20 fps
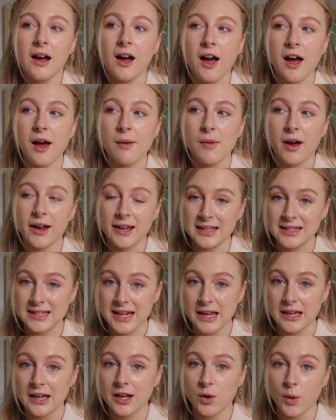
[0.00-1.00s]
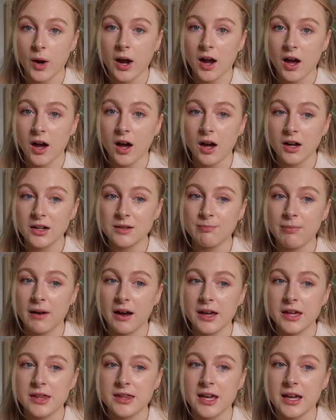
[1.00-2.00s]
I can take it quite hard, but
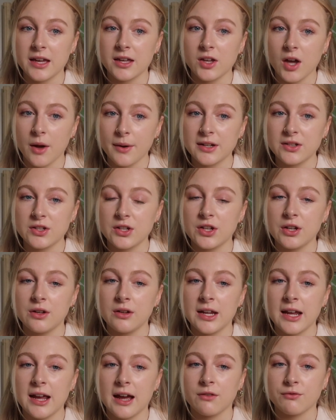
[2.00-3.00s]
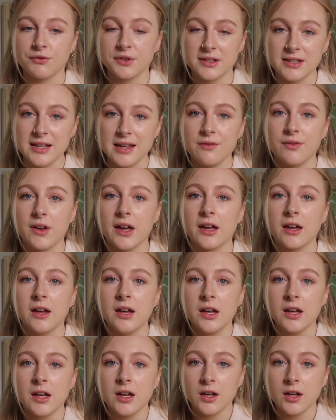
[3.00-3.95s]
I think going to uni and receiving